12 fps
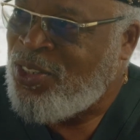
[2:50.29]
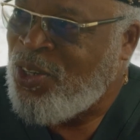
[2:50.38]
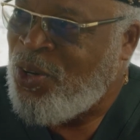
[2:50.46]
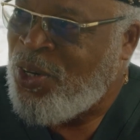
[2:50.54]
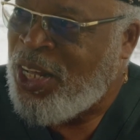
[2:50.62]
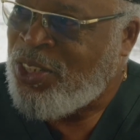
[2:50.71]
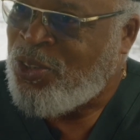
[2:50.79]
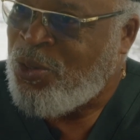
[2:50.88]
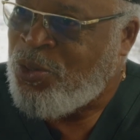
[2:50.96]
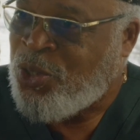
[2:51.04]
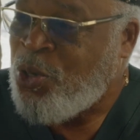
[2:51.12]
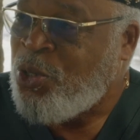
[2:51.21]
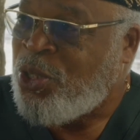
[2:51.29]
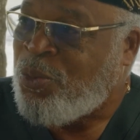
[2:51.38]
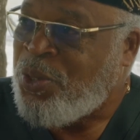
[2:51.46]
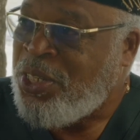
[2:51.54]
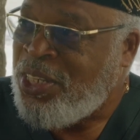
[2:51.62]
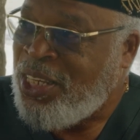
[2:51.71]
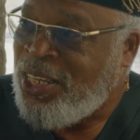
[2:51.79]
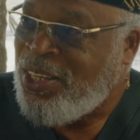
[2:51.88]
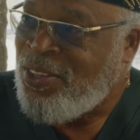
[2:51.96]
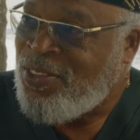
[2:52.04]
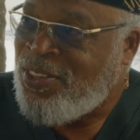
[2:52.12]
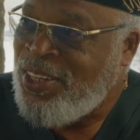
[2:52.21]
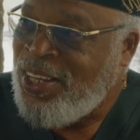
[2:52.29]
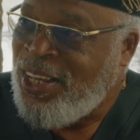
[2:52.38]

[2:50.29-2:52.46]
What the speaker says: So that's over 33 years.